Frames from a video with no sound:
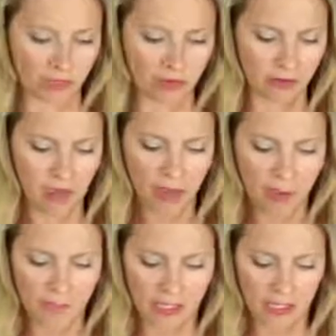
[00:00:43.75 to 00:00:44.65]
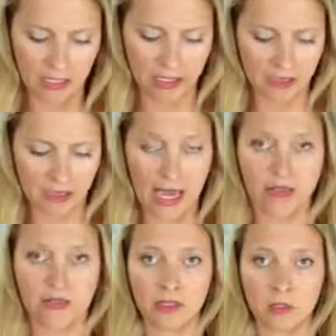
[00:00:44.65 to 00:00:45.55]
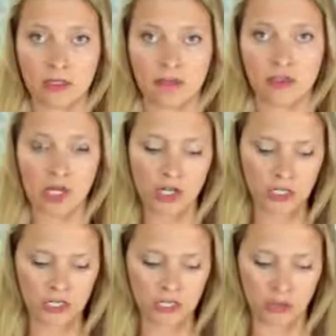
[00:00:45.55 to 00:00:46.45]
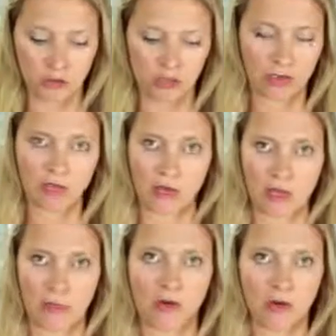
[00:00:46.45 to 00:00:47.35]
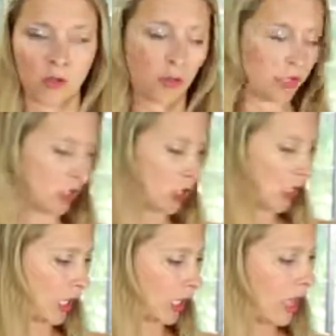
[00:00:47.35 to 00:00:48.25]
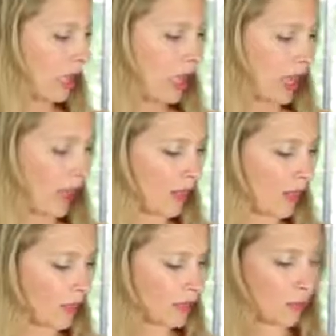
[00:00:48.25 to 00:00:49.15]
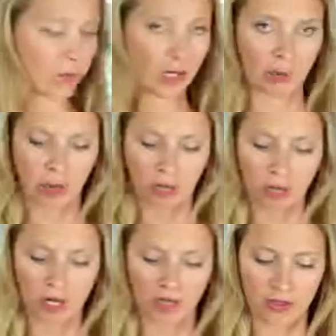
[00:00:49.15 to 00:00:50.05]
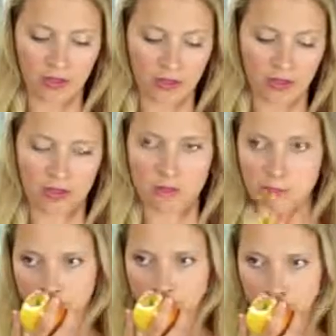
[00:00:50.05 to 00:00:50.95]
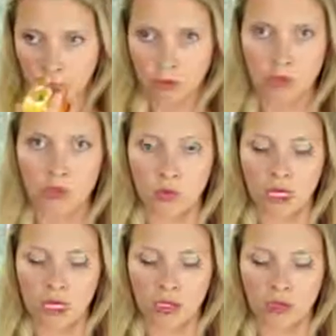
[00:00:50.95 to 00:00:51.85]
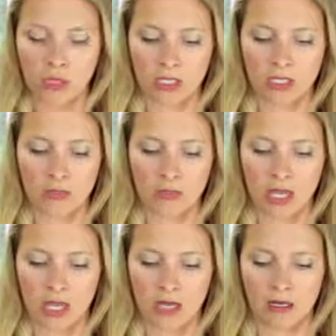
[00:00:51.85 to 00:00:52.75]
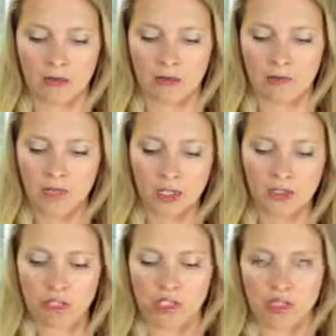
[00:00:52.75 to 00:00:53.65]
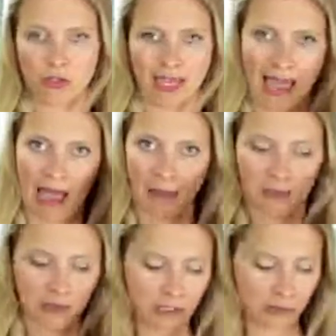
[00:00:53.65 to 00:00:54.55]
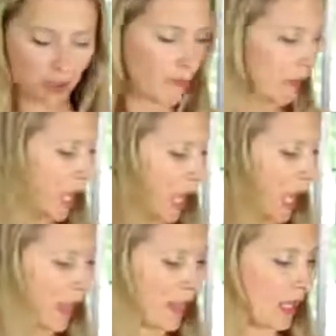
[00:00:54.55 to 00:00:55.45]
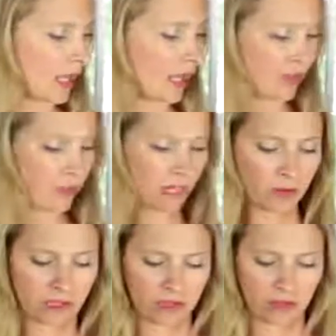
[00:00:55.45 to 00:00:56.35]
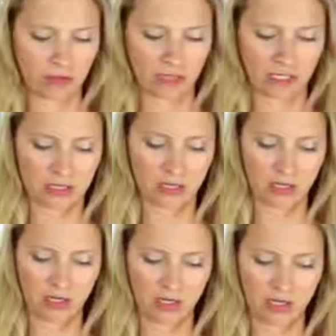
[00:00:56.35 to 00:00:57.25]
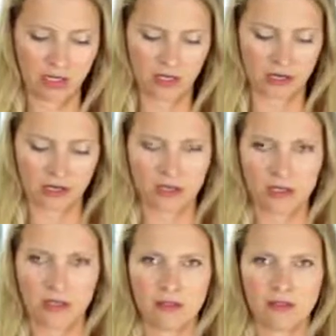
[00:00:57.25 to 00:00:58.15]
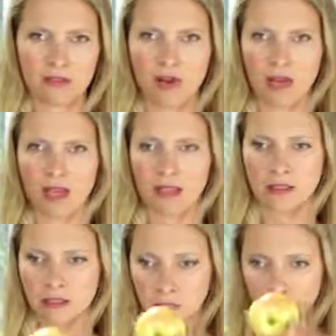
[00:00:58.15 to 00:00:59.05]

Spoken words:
Smith because they have a little bit of tartness and they're really firm and they hold up well to cooking. And then some Braeburn, and they're just real sweet and crisp and very traditional, like apple flavor. And then I forget what these are called, like Sunshine or Sunrise.